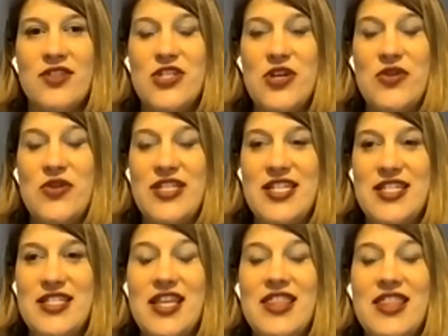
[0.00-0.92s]
Jonah
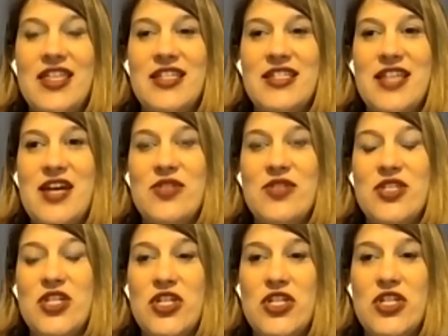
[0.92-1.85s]
says, Nothing
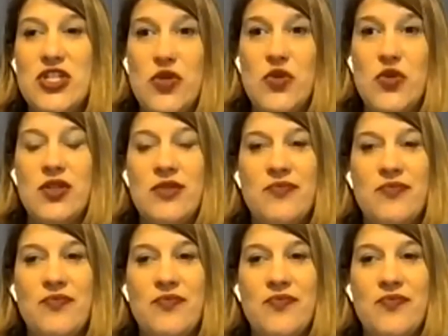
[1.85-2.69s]
sounds good to do.